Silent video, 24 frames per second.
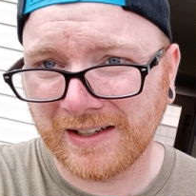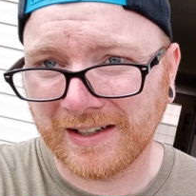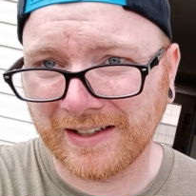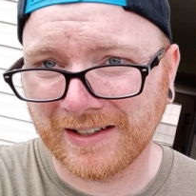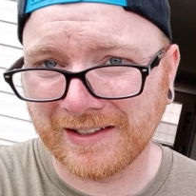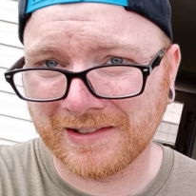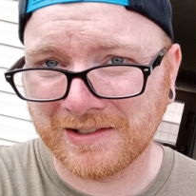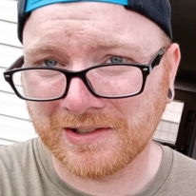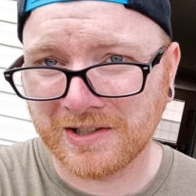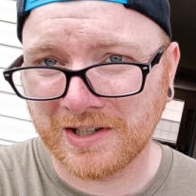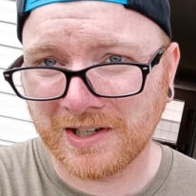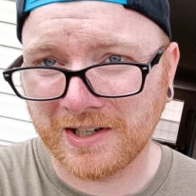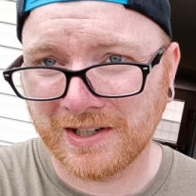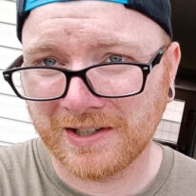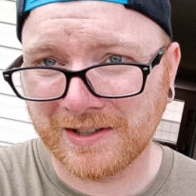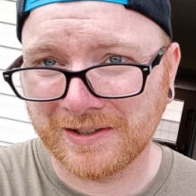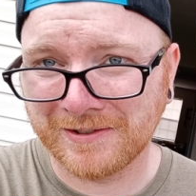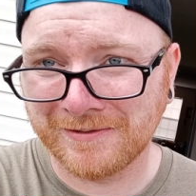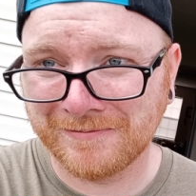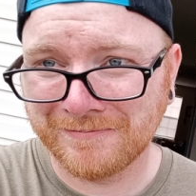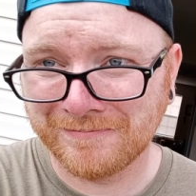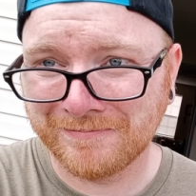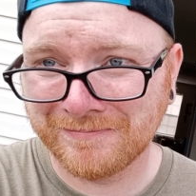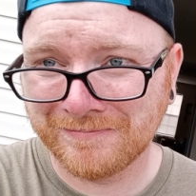And
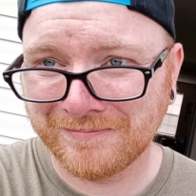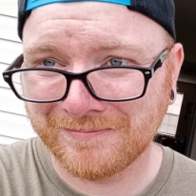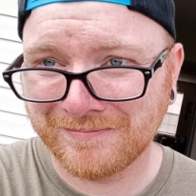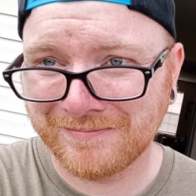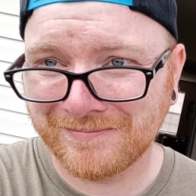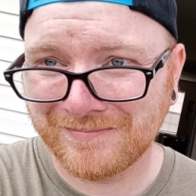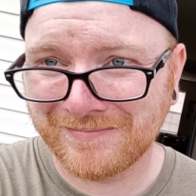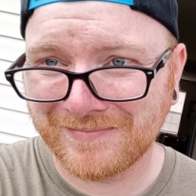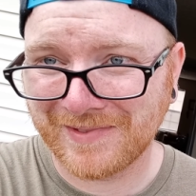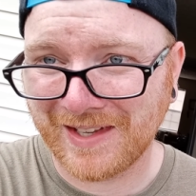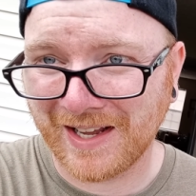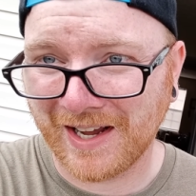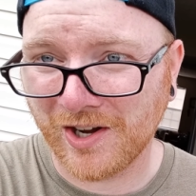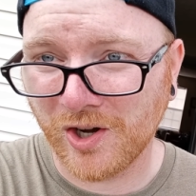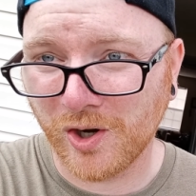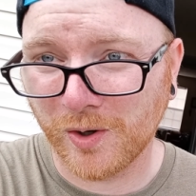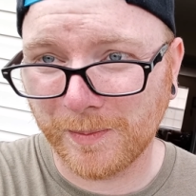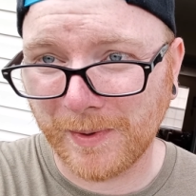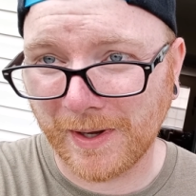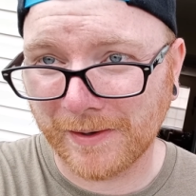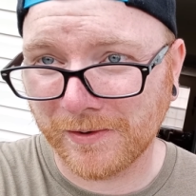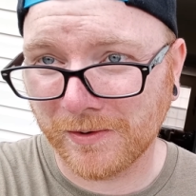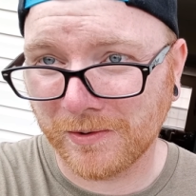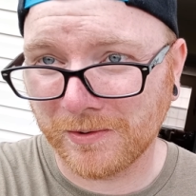uh, I
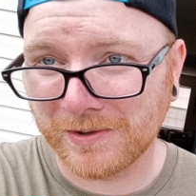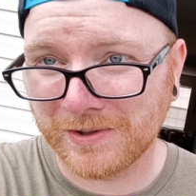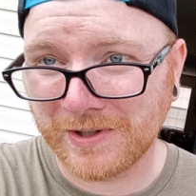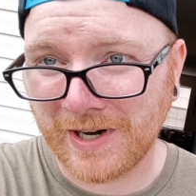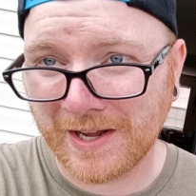hope everyone